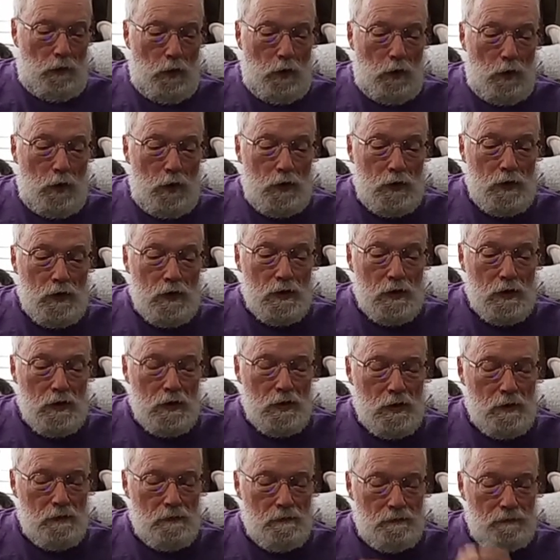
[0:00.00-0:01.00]

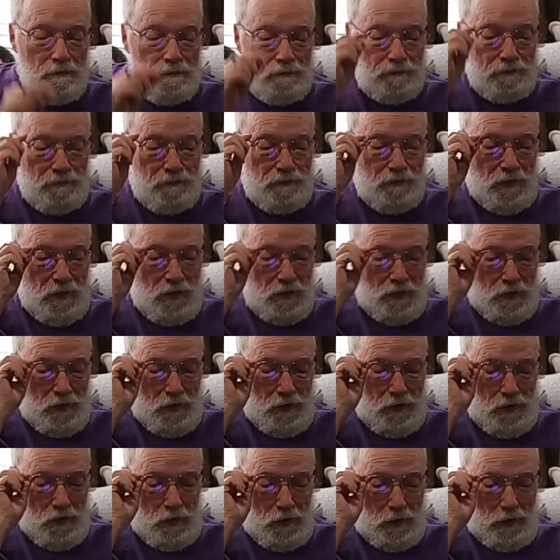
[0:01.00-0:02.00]
verse,
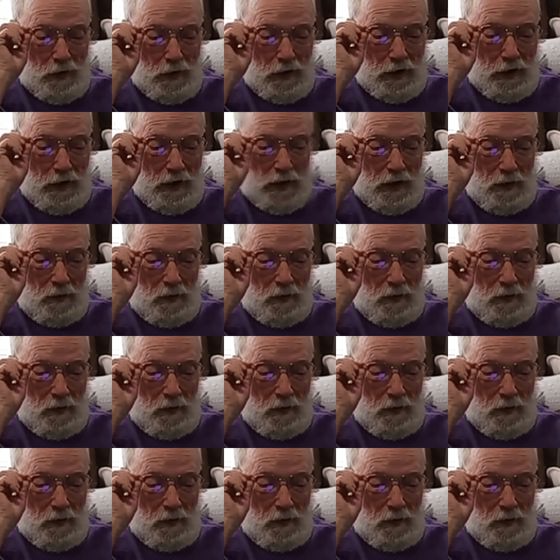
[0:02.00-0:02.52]
shoot, i got to